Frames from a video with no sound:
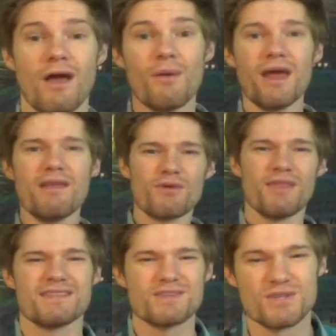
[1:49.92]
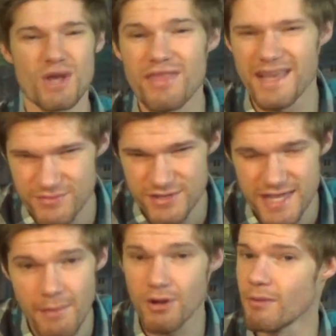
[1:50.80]
All right, everyone, that's our show. Thanks for
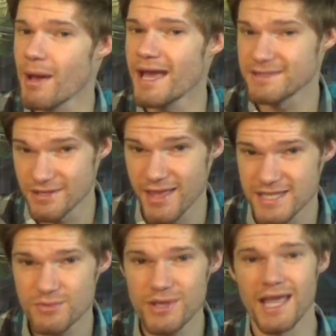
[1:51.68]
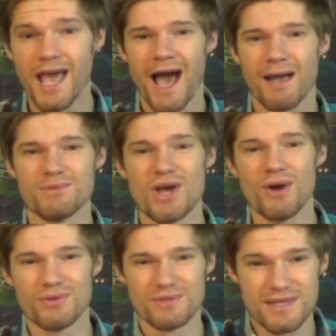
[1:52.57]
stopping on by. Until next week, I'm
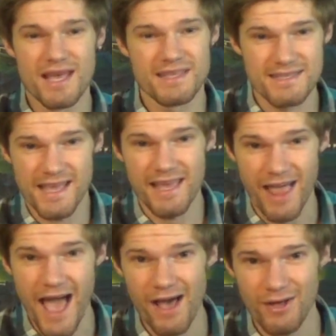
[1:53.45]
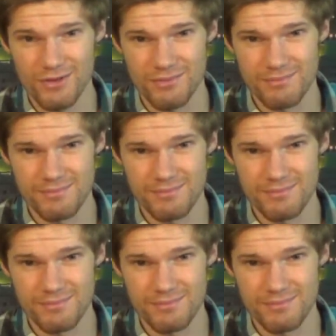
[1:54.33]
Jones. Stay loud.